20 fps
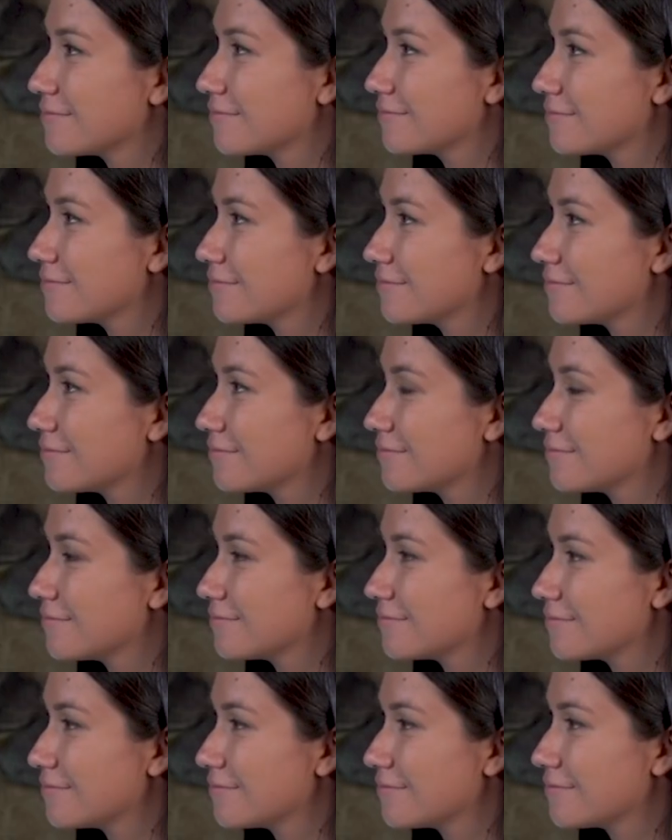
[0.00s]

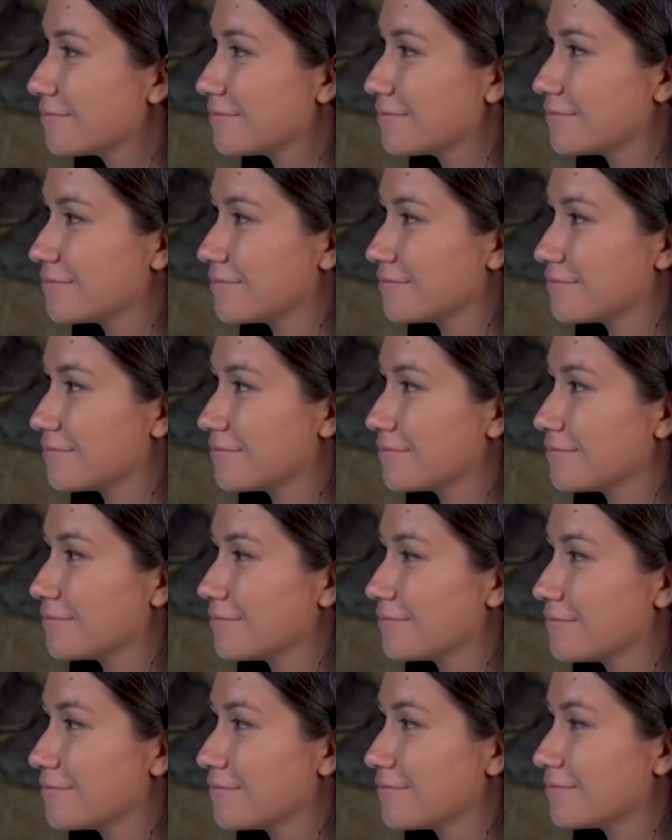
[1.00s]

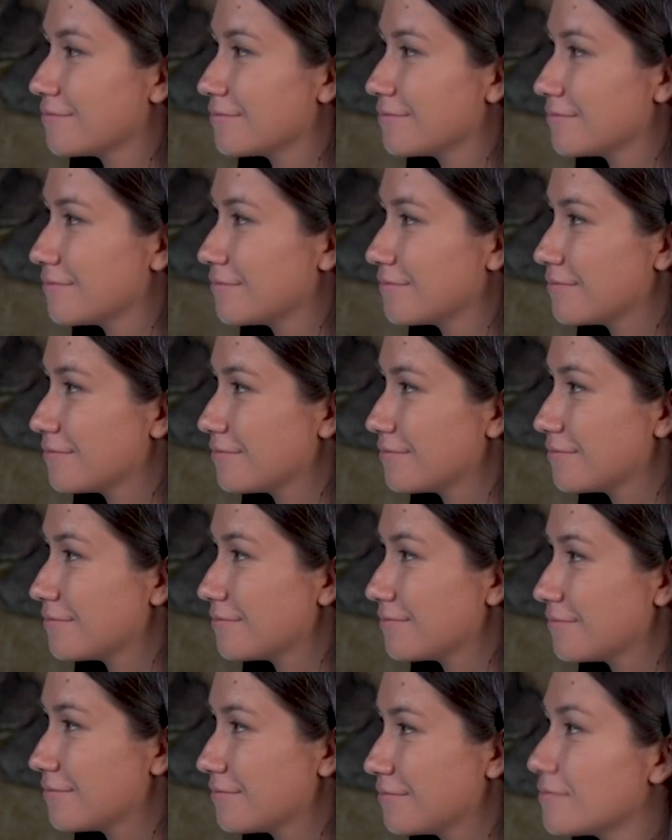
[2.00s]

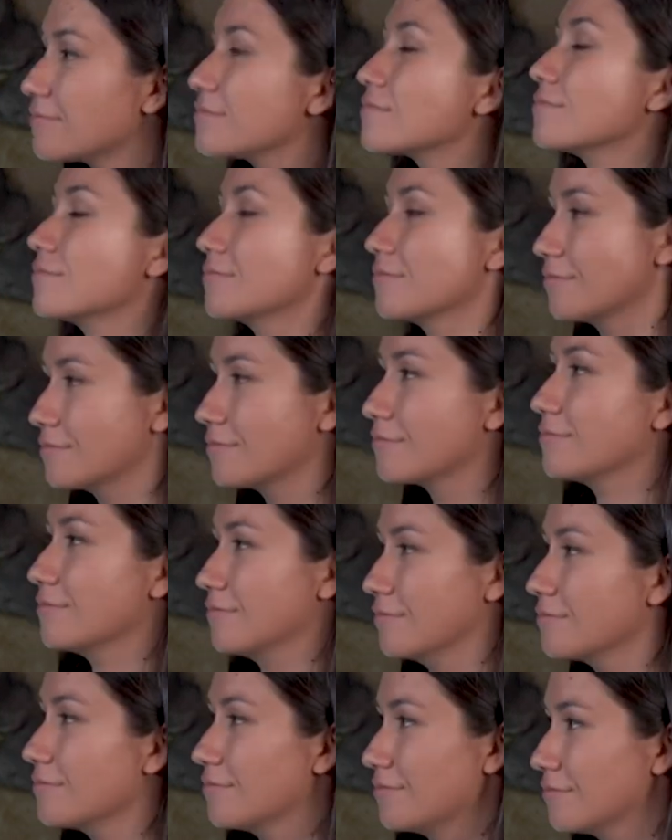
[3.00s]

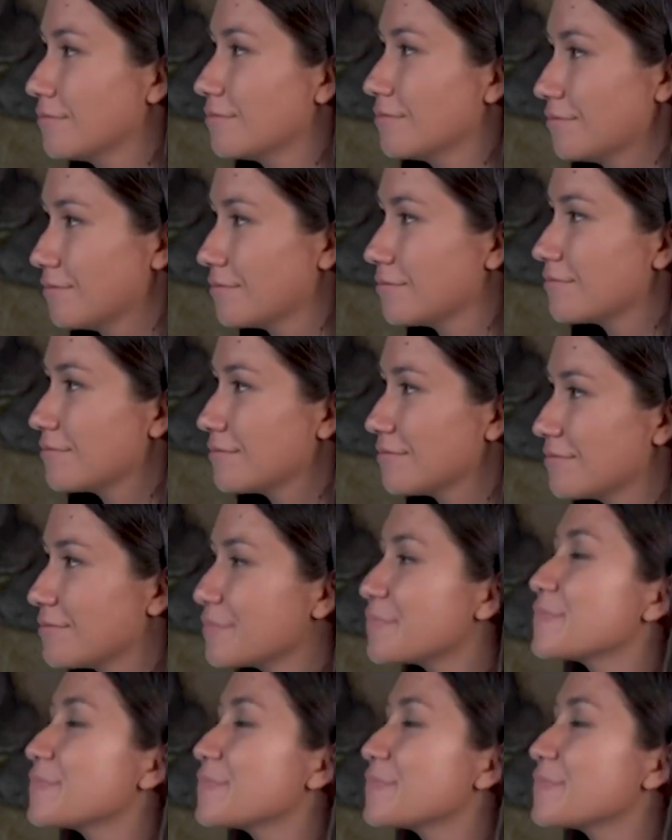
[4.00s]
[no speech]